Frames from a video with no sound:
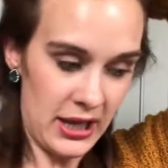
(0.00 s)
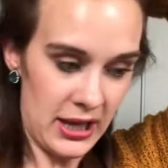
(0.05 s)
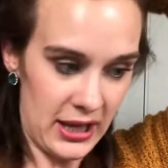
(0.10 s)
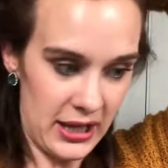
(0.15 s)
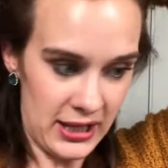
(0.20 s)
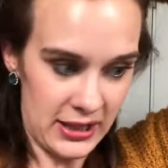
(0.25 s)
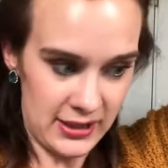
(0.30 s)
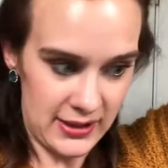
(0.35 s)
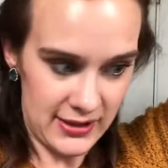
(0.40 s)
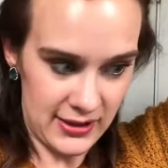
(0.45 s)

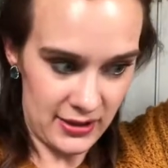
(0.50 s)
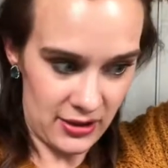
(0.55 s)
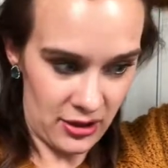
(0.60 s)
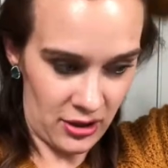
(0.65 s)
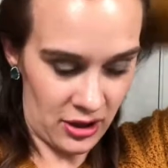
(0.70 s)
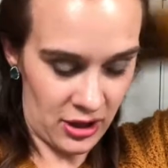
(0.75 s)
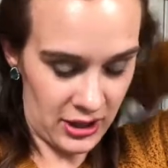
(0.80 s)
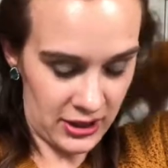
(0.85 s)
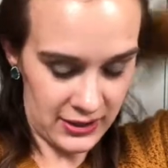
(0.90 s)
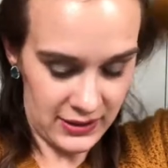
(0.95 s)
It's
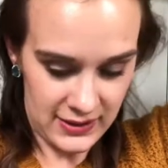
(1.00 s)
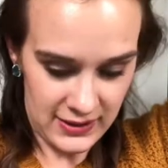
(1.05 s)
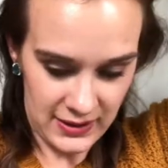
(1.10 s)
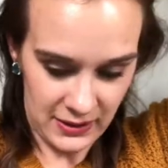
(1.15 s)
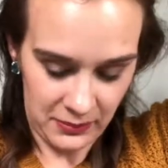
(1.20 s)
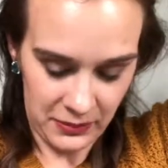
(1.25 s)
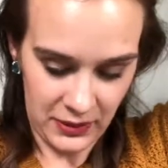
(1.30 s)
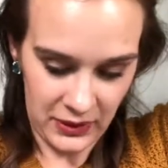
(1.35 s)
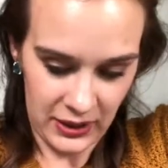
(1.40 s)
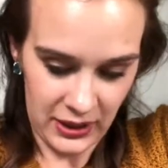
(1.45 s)
not
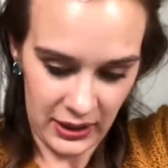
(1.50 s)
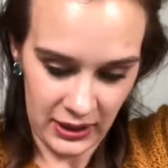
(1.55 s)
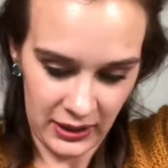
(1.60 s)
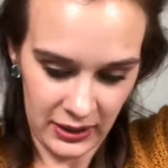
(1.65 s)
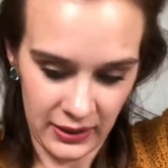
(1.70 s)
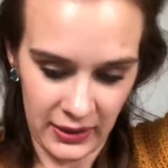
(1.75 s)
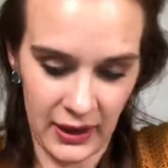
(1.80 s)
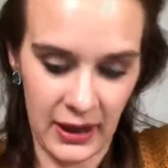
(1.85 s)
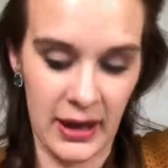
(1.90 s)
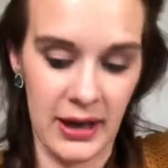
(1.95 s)
something
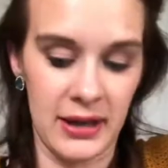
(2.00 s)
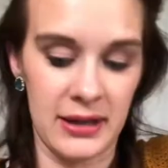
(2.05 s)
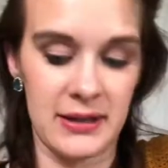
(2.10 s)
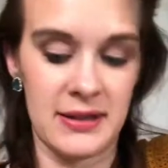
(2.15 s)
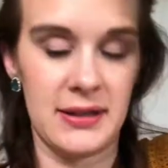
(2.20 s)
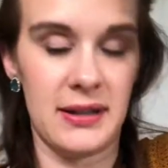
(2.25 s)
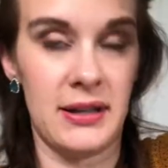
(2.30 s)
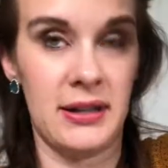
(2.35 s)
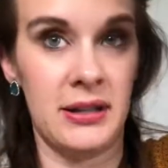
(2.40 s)
that,